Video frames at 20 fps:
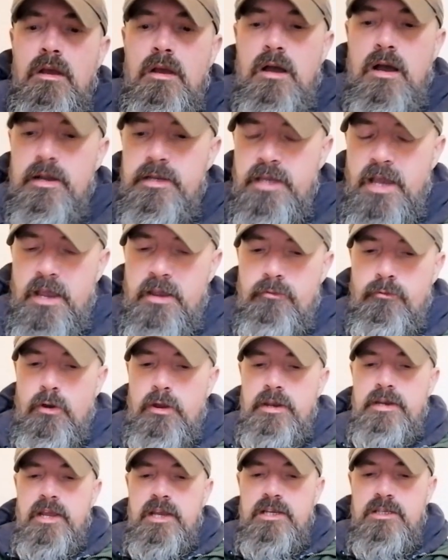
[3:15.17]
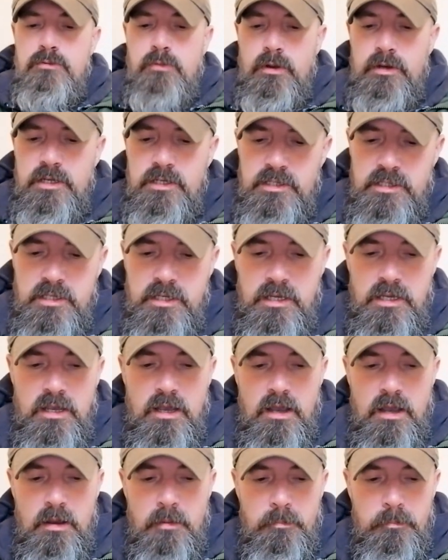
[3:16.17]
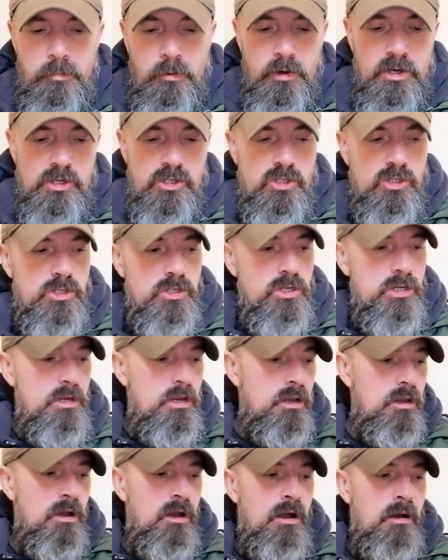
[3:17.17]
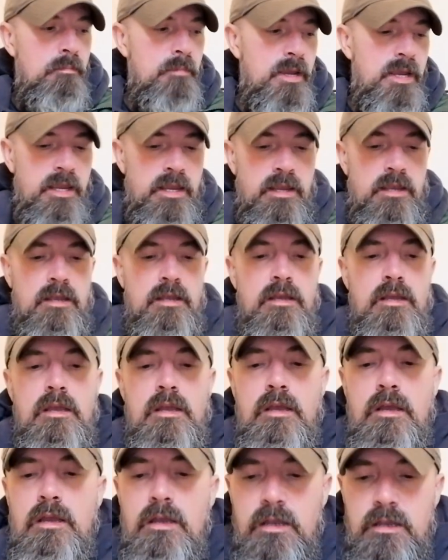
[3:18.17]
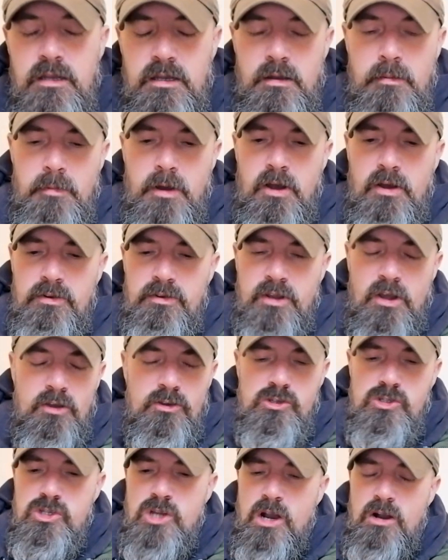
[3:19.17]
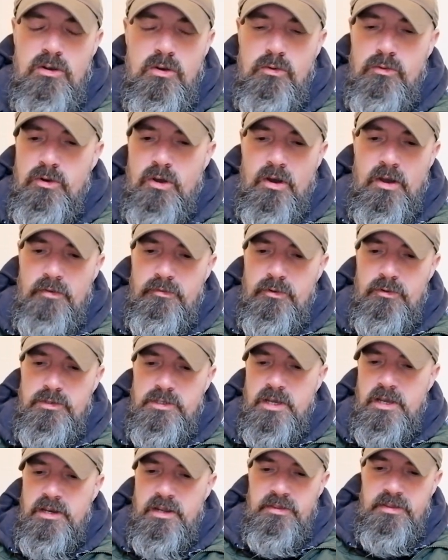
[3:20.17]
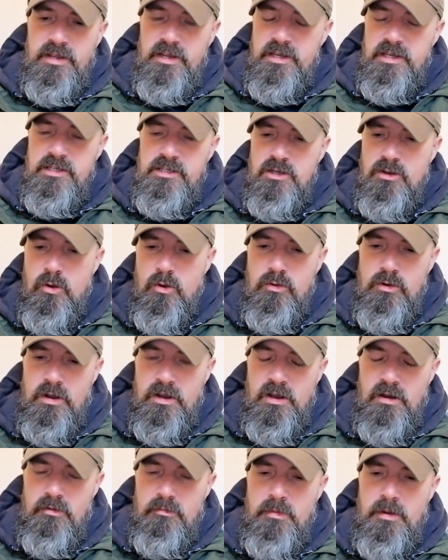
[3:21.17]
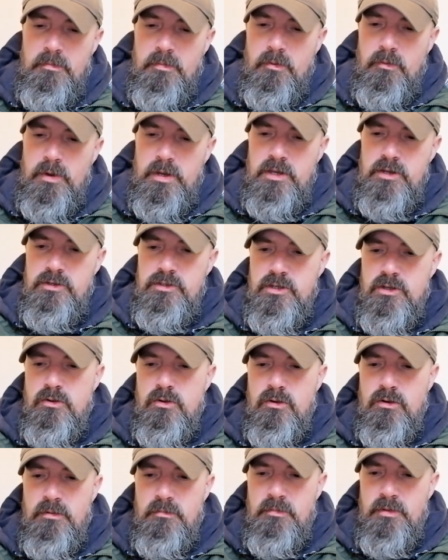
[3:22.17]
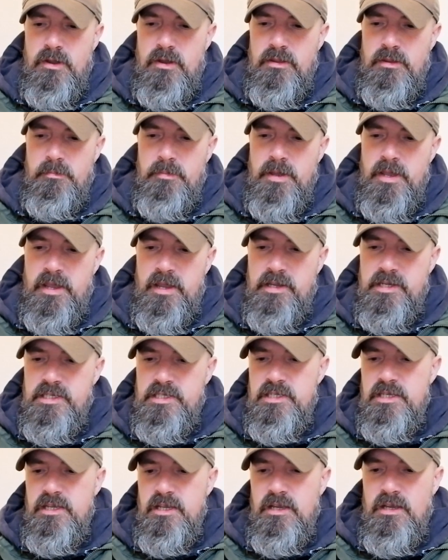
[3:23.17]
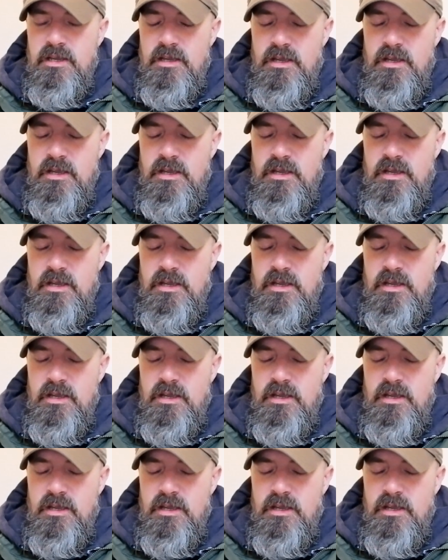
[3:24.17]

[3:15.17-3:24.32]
Okay, right, the next one is the British Army Commando jungle knife or something, I think it's called. I can't remember. We used to call them the pigs.